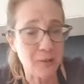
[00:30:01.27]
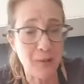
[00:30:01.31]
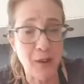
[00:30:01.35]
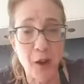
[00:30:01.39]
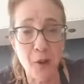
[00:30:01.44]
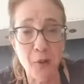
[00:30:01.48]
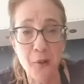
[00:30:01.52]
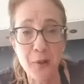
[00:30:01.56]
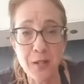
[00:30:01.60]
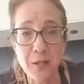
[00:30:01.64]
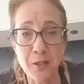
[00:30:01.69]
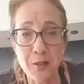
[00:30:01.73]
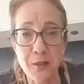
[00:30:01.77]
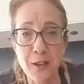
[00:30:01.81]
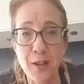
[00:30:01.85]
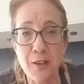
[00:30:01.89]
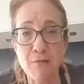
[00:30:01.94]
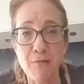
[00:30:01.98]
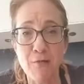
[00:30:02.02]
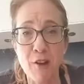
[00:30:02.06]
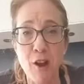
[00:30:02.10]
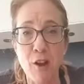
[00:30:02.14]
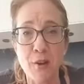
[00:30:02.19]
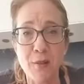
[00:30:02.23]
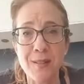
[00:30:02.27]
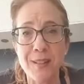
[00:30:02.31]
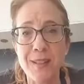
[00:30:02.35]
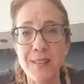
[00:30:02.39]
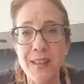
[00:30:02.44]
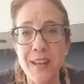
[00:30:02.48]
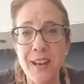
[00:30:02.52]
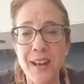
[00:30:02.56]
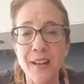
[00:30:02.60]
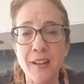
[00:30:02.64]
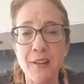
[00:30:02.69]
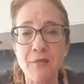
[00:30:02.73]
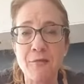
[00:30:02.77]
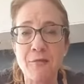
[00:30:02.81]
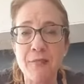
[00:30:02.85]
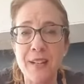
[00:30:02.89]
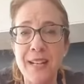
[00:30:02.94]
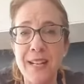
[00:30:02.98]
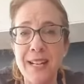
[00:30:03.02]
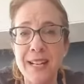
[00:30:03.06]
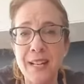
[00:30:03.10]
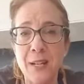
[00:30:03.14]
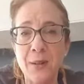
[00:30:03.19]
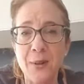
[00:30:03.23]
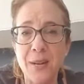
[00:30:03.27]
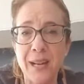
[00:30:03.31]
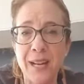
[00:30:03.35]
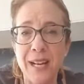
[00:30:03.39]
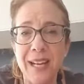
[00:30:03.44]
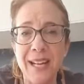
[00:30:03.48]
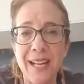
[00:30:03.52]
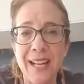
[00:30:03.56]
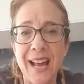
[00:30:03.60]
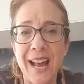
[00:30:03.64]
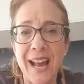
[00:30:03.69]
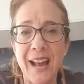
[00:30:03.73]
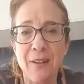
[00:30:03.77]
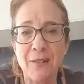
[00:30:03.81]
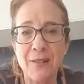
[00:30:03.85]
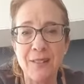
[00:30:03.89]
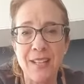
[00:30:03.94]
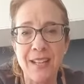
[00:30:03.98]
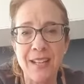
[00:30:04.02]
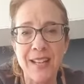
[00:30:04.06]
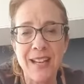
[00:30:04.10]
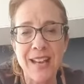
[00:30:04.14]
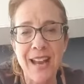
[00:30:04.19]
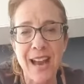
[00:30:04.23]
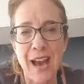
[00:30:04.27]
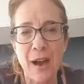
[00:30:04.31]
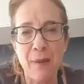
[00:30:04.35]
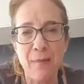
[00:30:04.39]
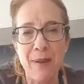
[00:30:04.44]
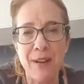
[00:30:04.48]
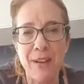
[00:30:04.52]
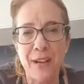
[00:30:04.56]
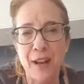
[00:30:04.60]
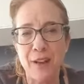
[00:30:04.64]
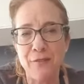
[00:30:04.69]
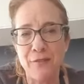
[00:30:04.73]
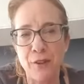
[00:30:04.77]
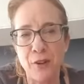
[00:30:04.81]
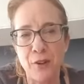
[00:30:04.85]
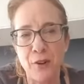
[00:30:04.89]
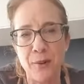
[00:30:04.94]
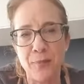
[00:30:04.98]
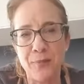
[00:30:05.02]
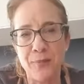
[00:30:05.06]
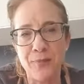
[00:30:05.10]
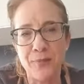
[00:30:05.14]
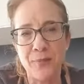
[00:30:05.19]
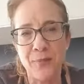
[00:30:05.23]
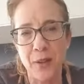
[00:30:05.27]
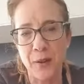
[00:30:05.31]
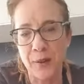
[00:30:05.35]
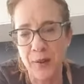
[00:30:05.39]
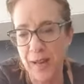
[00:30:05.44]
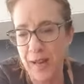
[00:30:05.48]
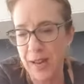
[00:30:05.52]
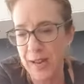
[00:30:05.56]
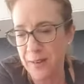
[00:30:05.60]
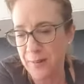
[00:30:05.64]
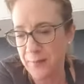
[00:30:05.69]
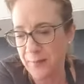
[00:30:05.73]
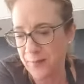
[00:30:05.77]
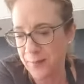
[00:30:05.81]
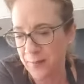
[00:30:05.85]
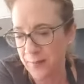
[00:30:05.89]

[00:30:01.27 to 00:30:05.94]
I always do it in rows, and then I can really quickly count how many I've got, okay?